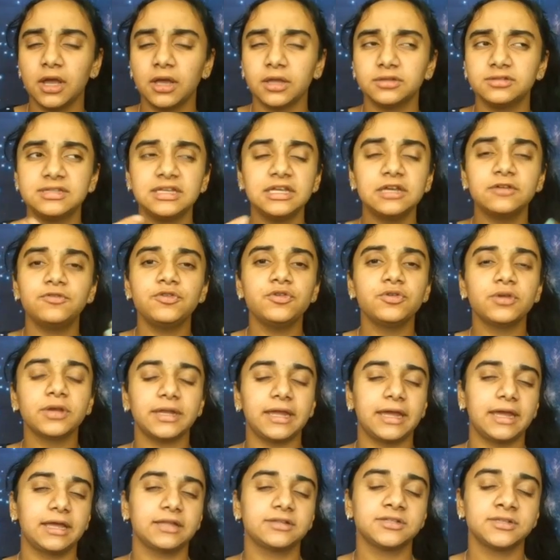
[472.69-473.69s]
see if you can
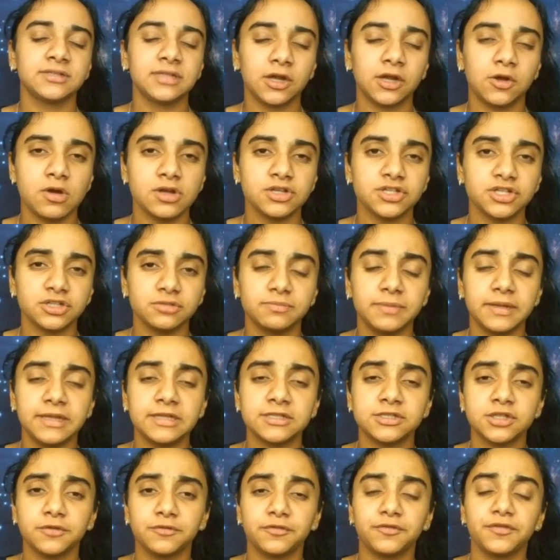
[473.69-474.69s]
answer that question
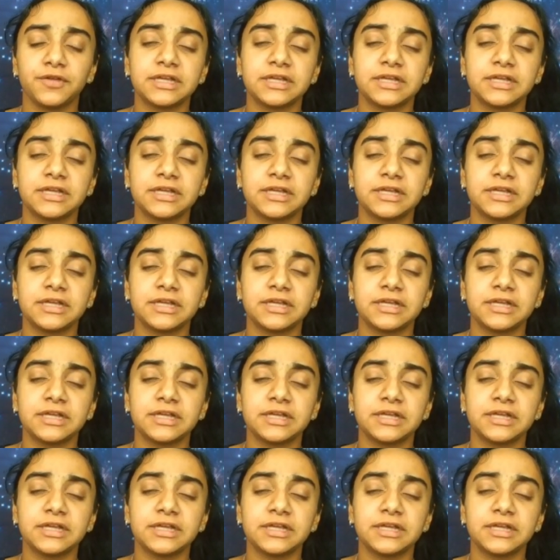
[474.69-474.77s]
based off of